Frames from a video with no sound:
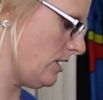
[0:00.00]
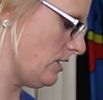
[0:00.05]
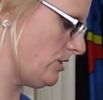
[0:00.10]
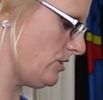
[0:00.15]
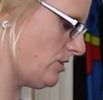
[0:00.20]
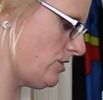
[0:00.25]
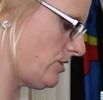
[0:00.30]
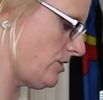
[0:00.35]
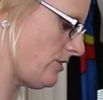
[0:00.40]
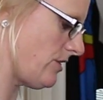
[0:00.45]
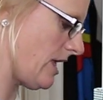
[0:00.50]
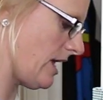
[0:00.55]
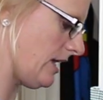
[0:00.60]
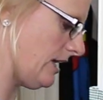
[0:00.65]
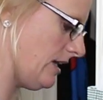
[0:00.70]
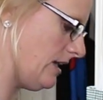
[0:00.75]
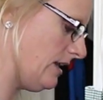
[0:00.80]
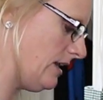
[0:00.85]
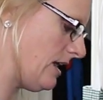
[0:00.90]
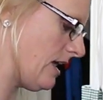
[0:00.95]
Stir that
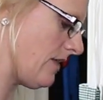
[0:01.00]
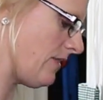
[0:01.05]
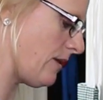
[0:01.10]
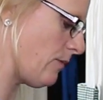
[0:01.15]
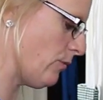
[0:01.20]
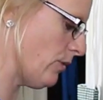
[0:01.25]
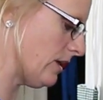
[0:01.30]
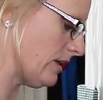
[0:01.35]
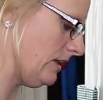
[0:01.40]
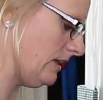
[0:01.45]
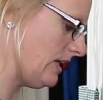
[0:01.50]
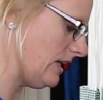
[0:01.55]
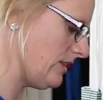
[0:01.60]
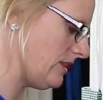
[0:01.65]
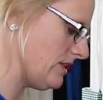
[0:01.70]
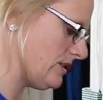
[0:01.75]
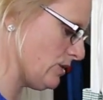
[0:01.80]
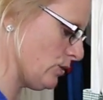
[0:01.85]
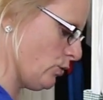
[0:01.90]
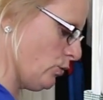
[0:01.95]
in, and then we're going to let
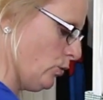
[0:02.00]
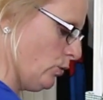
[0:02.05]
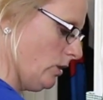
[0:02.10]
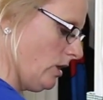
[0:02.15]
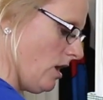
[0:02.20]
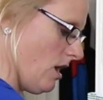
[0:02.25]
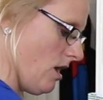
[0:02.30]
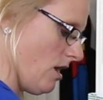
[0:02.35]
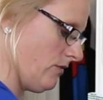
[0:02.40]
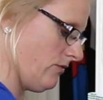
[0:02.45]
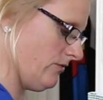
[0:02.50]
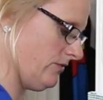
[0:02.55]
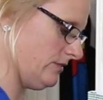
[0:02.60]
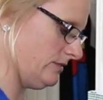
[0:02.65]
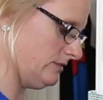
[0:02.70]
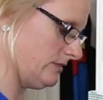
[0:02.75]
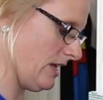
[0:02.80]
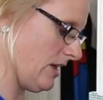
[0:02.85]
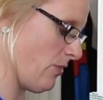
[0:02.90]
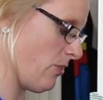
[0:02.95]
this cool off
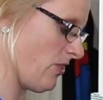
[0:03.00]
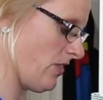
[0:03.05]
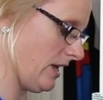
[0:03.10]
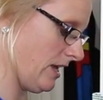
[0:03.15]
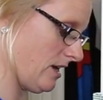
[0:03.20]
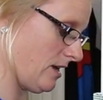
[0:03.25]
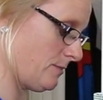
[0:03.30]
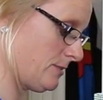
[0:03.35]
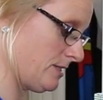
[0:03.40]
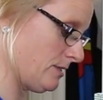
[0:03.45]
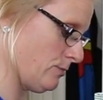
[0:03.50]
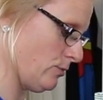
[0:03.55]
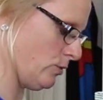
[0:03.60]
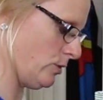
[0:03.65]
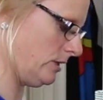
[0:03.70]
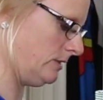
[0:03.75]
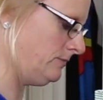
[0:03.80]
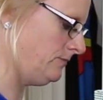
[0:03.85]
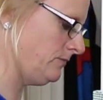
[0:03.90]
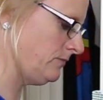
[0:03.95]
and thicken up some
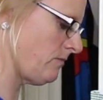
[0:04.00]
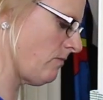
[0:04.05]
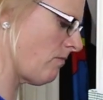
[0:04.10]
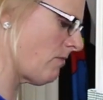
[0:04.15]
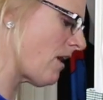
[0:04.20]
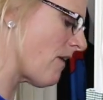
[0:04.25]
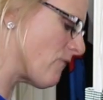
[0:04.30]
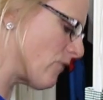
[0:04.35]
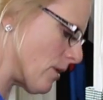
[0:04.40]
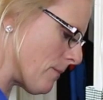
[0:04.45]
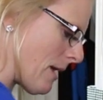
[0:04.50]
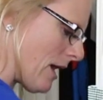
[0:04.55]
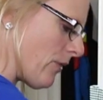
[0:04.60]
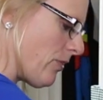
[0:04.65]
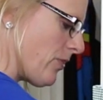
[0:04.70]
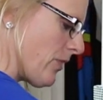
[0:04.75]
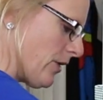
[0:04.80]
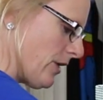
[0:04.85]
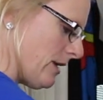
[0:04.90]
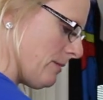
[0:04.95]
more for
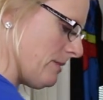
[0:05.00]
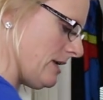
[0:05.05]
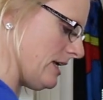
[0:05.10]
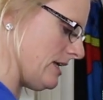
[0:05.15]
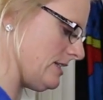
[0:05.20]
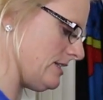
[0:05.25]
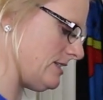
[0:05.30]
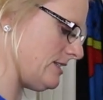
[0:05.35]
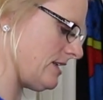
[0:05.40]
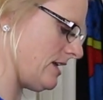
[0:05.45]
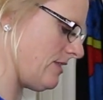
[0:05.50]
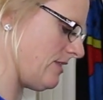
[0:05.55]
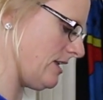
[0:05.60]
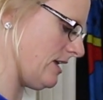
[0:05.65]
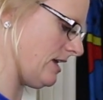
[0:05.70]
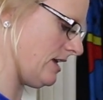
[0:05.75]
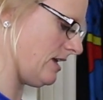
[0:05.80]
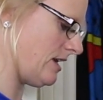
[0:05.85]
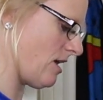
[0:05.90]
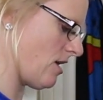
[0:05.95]
about 30 minutes, and
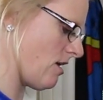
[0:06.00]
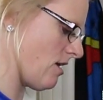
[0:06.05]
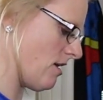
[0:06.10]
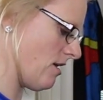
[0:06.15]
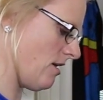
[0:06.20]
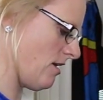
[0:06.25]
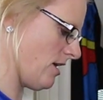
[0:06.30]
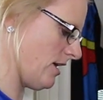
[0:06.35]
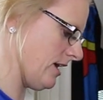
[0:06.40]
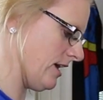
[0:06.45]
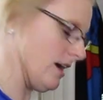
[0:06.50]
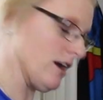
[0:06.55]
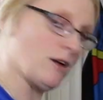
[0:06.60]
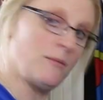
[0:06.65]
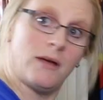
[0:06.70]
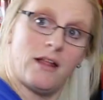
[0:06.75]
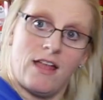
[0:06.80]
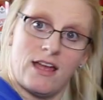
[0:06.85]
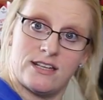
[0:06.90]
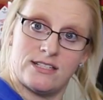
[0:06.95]
then our
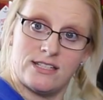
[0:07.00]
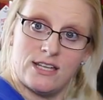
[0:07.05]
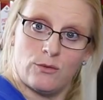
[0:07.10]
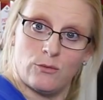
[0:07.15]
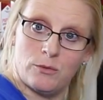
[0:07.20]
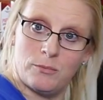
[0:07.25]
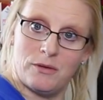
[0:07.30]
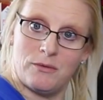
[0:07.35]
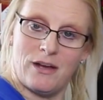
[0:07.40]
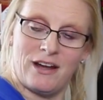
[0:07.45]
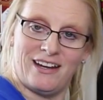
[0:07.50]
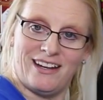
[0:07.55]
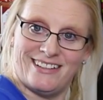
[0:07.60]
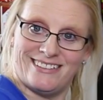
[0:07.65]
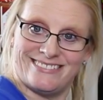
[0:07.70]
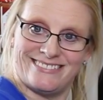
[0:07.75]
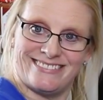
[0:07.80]
caramel icing will be ready.